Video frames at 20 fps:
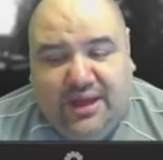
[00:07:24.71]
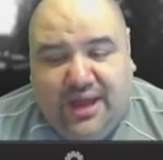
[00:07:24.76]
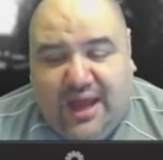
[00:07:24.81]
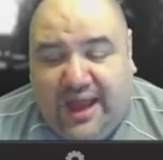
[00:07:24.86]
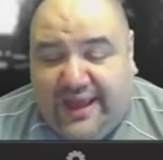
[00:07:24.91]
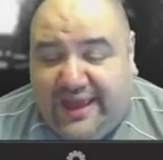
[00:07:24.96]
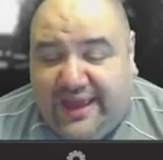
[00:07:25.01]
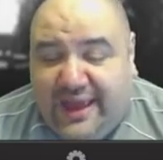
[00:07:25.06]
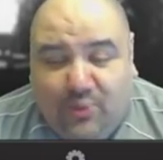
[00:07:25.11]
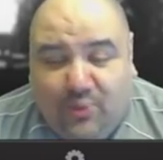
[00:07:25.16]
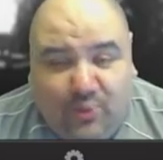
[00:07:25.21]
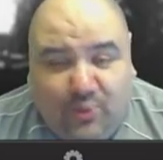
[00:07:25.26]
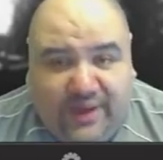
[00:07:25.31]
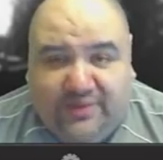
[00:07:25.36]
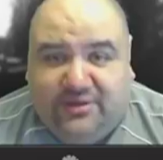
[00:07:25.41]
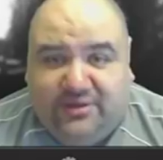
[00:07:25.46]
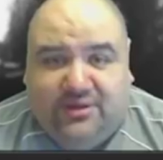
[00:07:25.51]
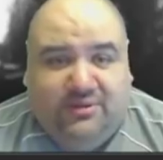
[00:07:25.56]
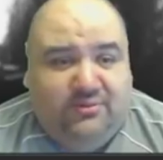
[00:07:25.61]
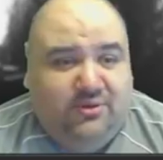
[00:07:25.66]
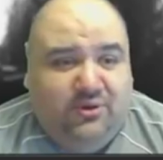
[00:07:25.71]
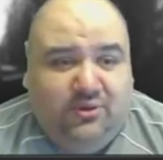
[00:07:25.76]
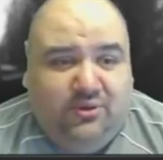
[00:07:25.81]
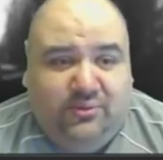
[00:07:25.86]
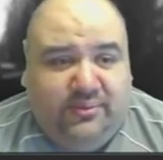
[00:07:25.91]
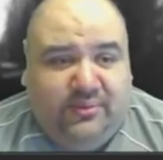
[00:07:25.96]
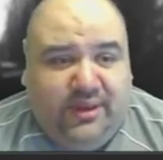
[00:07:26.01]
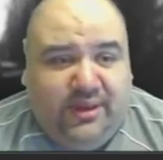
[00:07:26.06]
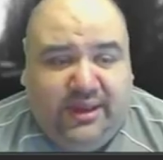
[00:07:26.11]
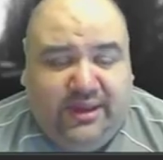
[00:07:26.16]
I can't wait to come
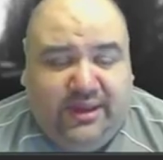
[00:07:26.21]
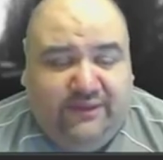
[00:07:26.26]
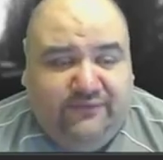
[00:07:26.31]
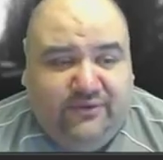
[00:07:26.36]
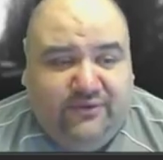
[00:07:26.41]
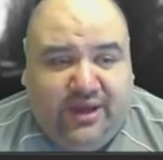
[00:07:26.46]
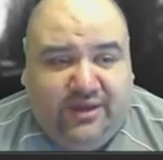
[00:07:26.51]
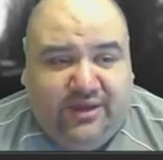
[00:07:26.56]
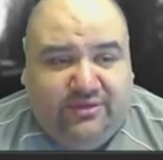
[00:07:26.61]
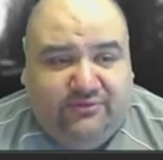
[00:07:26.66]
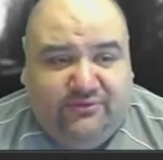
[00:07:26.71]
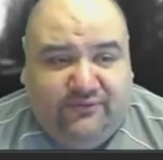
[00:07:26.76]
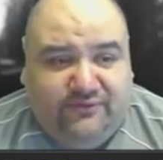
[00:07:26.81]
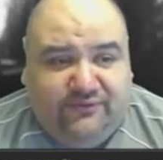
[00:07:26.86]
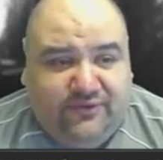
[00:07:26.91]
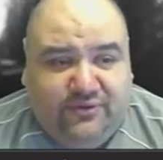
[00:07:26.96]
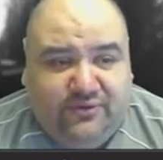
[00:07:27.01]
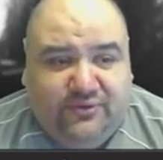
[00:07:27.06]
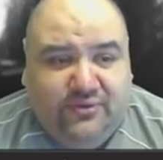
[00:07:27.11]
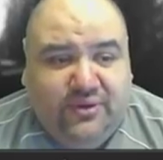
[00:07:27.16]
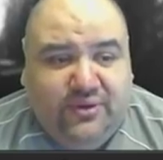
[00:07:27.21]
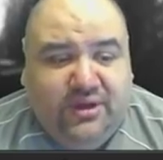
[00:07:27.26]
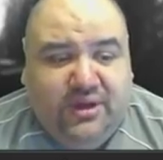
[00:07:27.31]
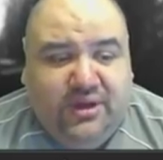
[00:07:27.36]
home and give you guys a review.